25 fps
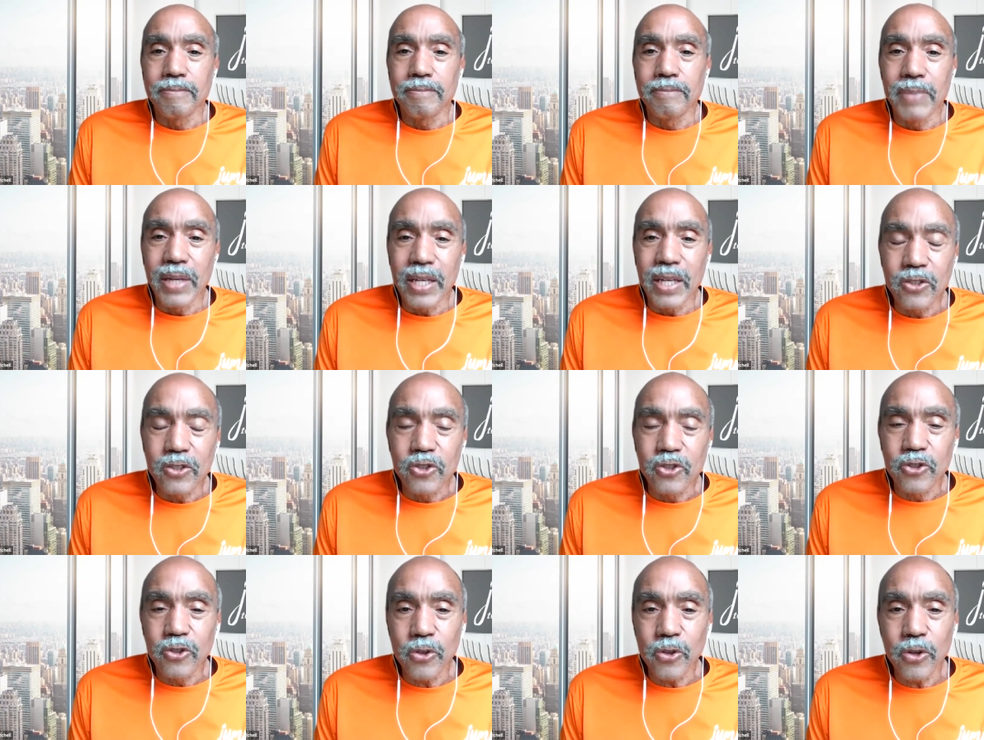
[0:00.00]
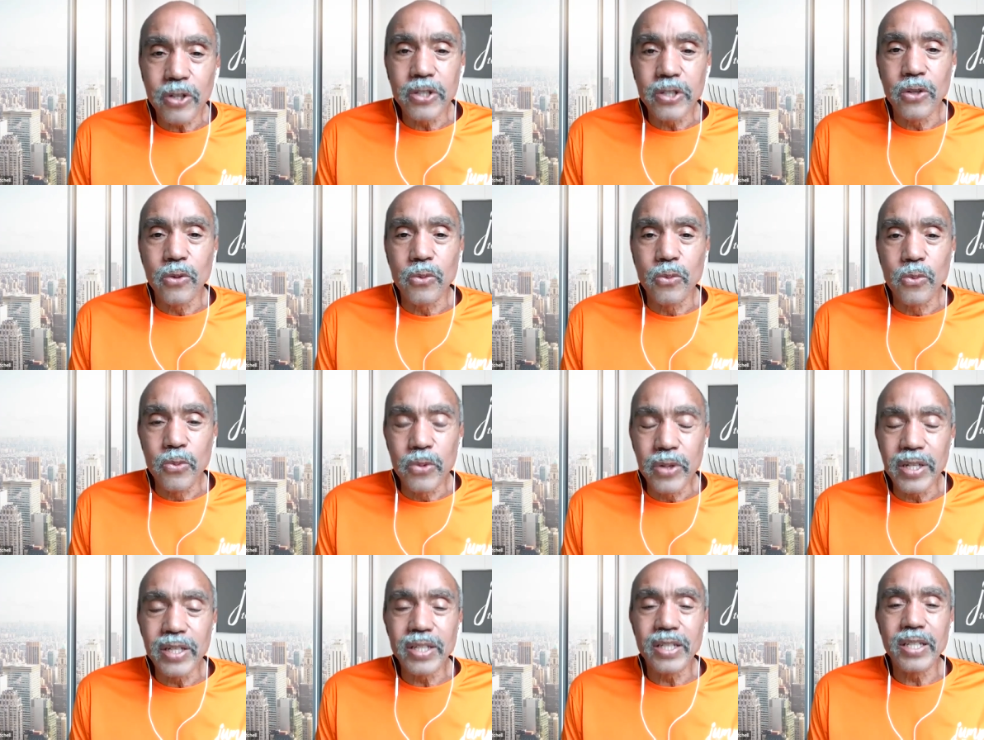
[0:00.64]
make sure you
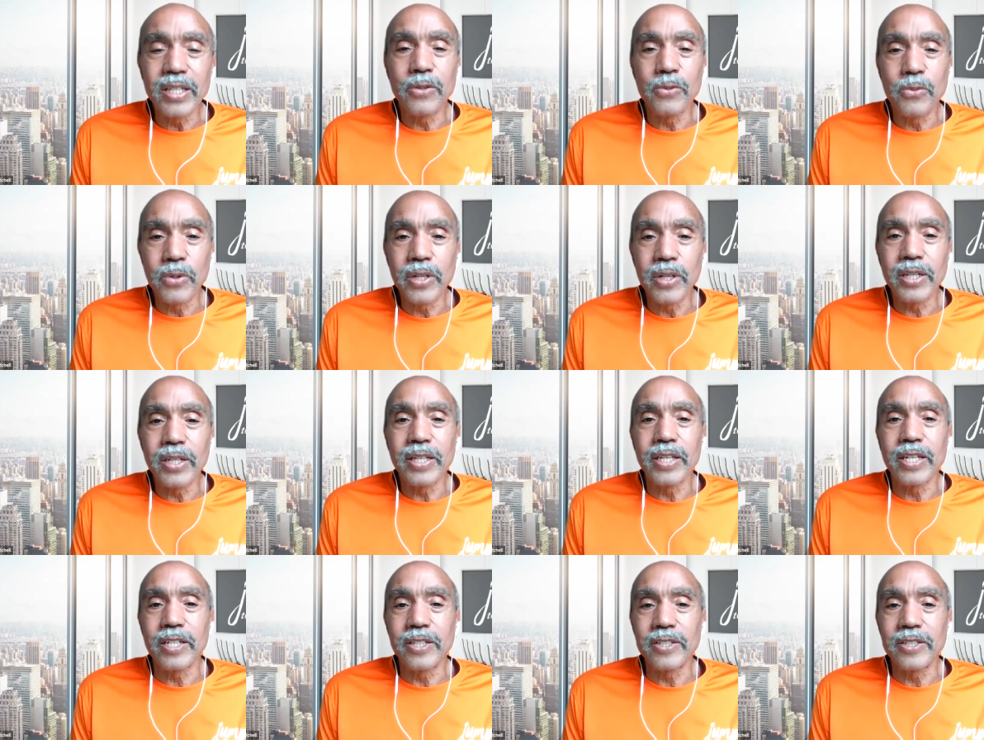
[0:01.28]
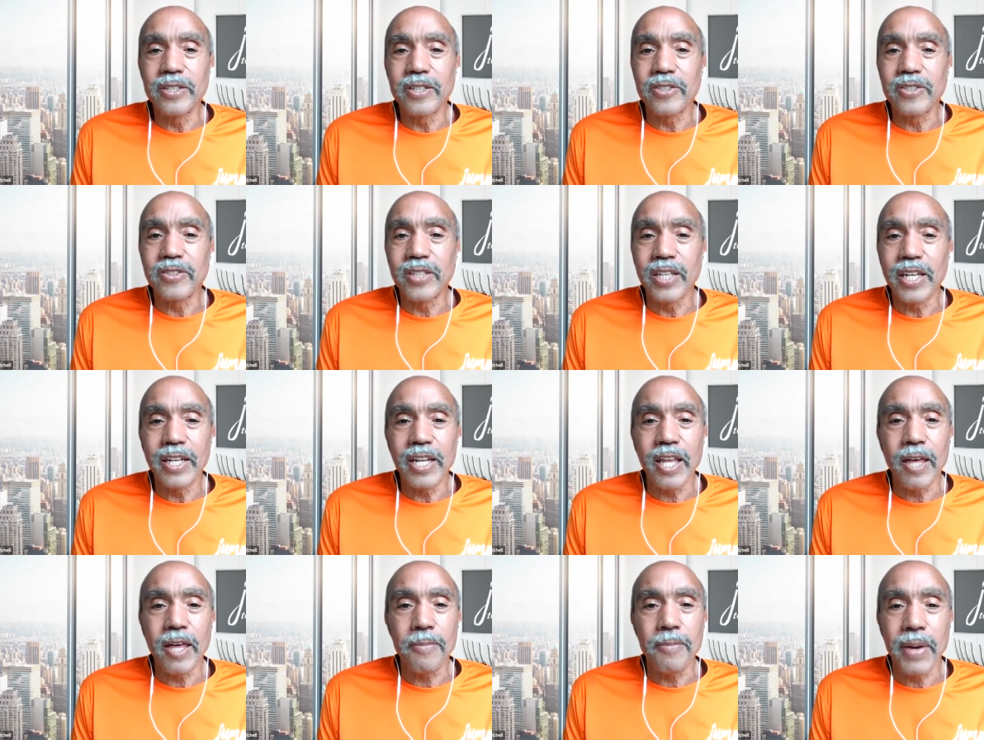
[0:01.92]
really, really
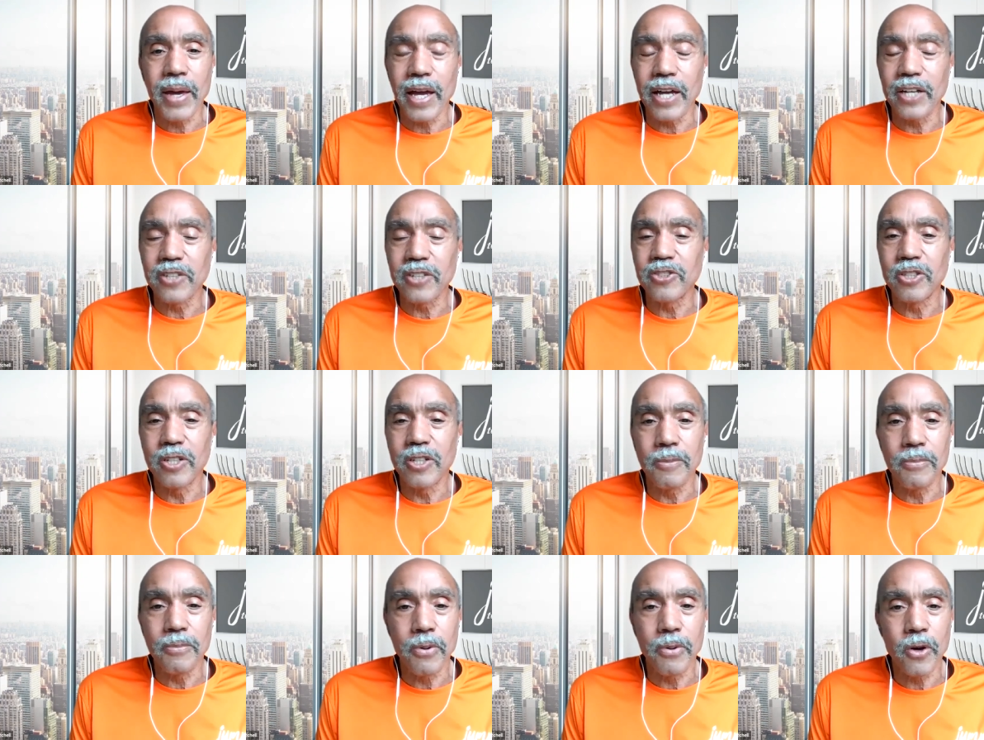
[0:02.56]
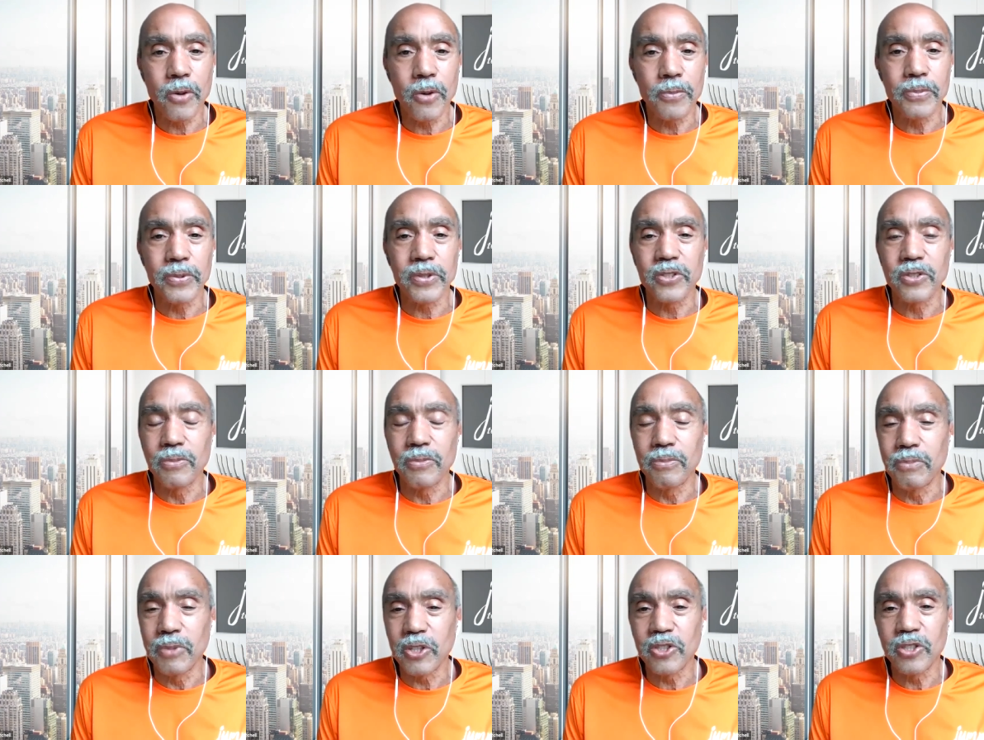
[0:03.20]
understand that passion and
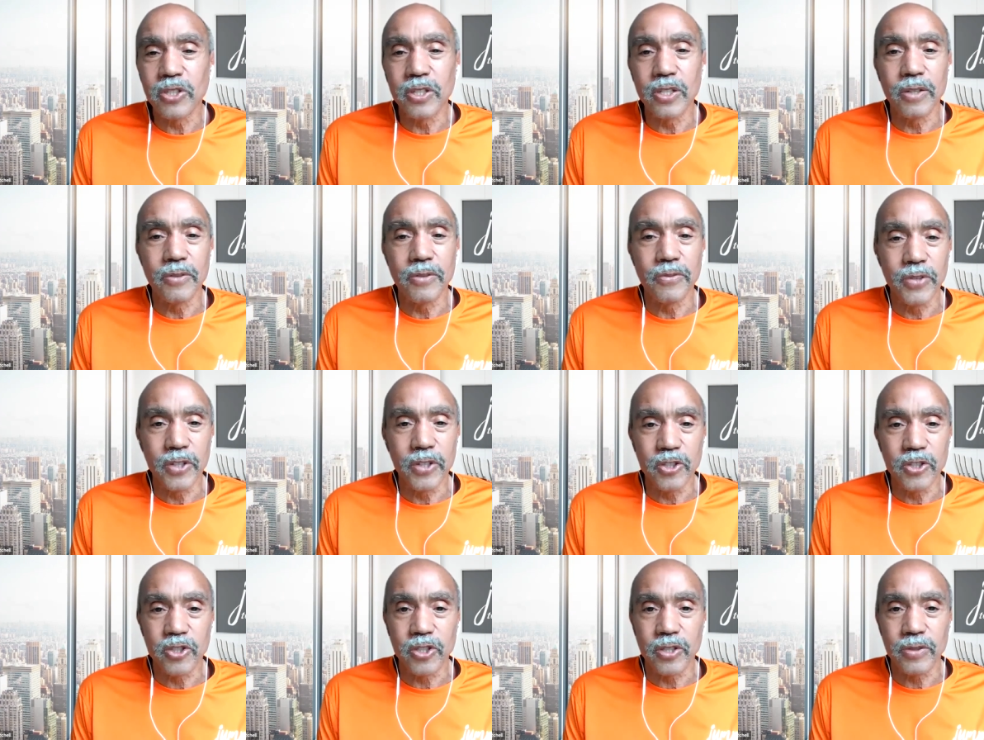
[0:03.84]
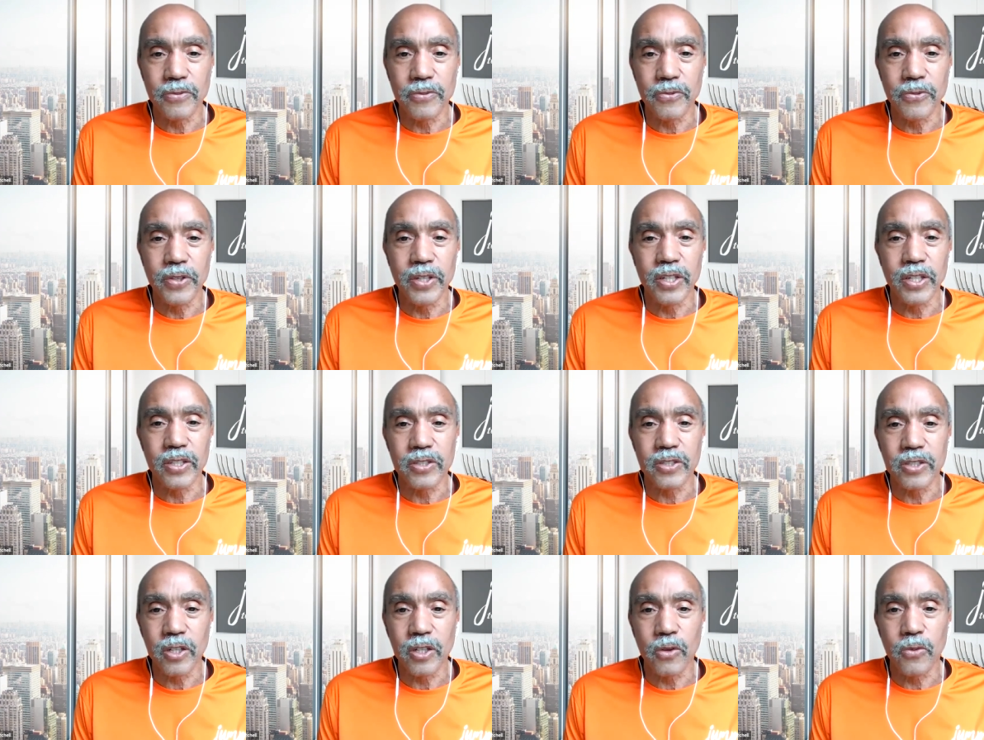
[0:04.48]
purpose and mission and vision for
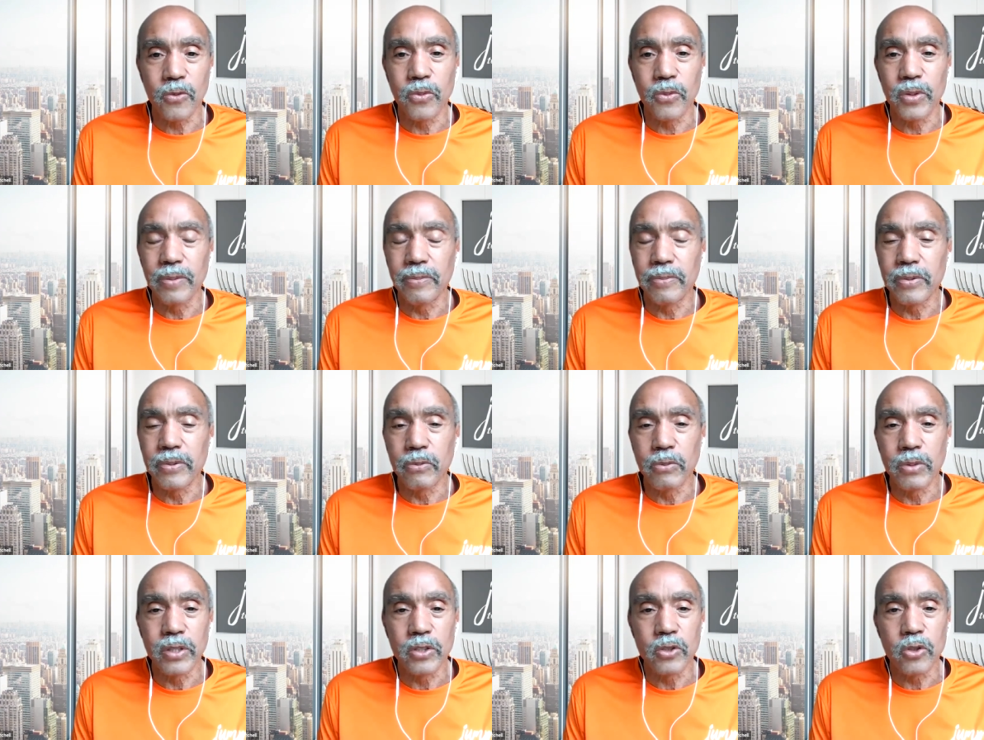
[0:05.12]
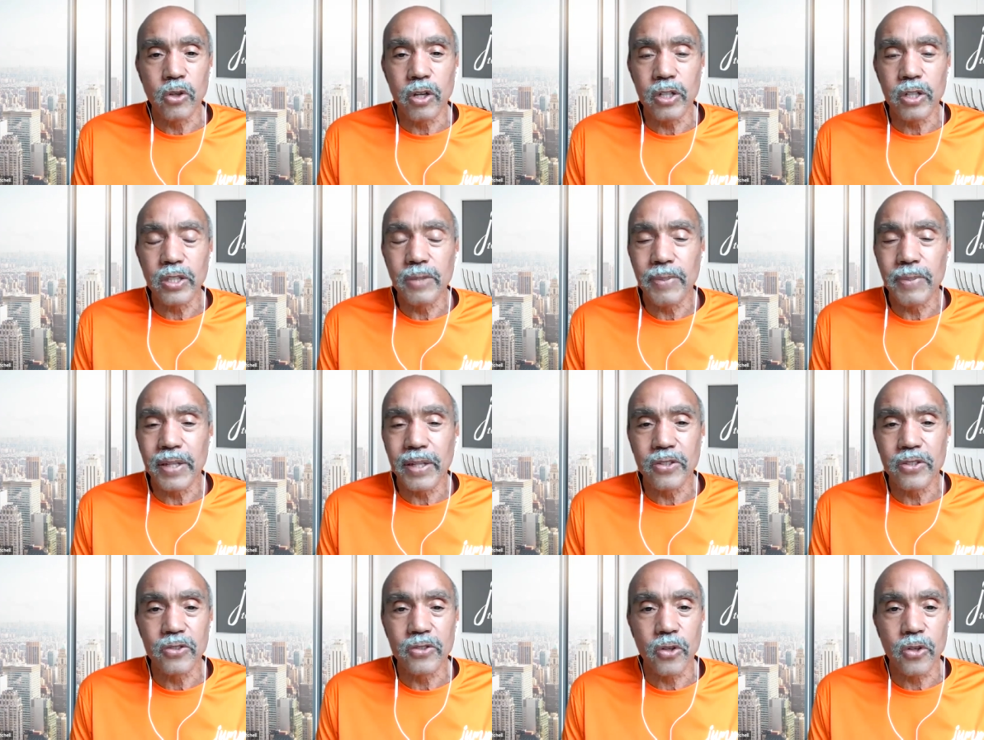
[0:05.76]
yourself. We, we talked
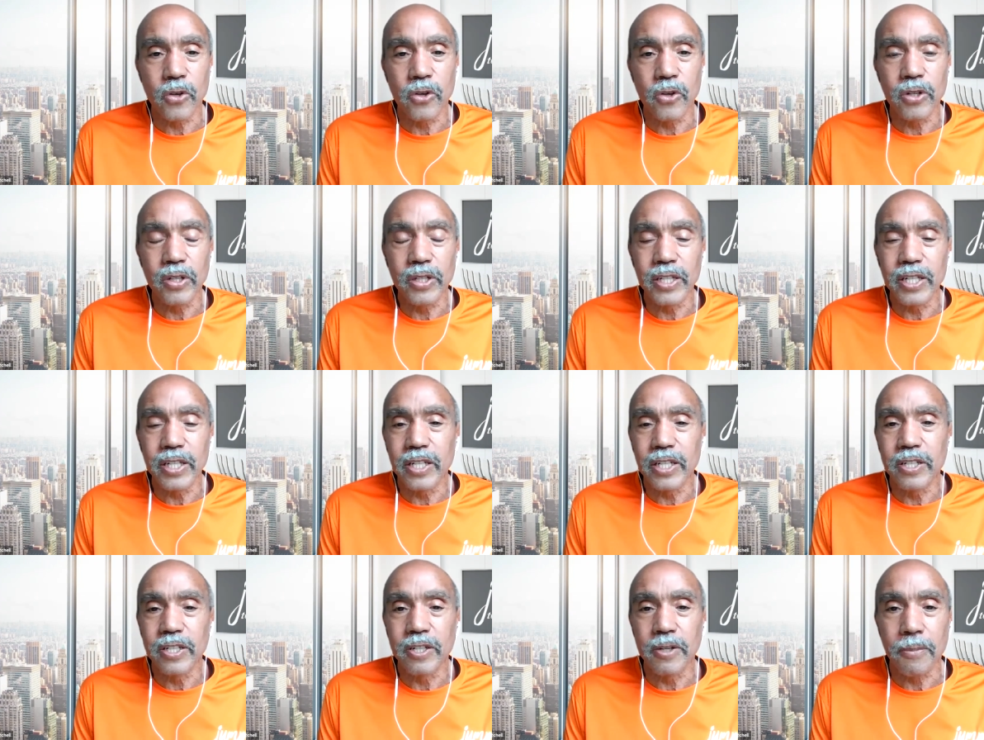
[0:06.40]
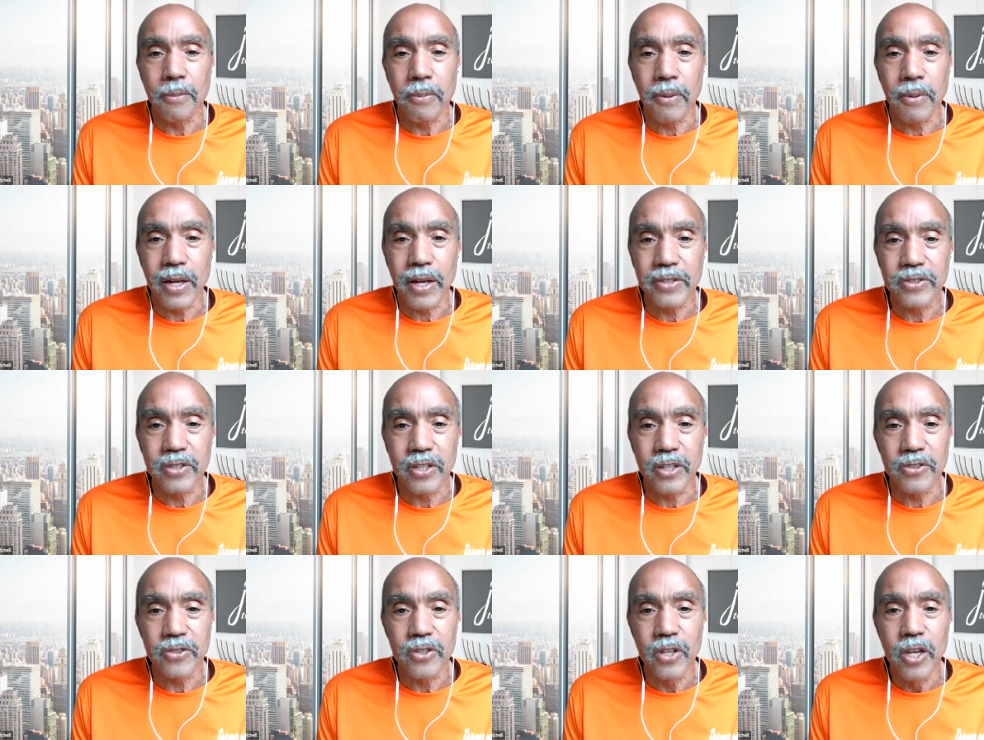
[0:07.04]
about this earlier in the
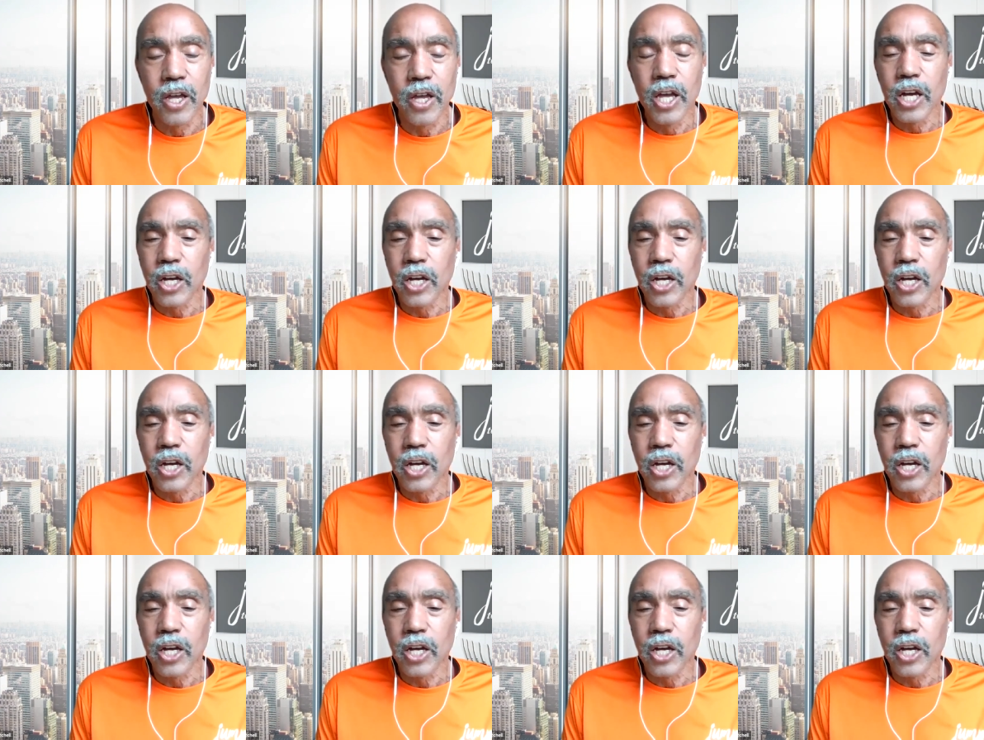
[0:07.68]
process.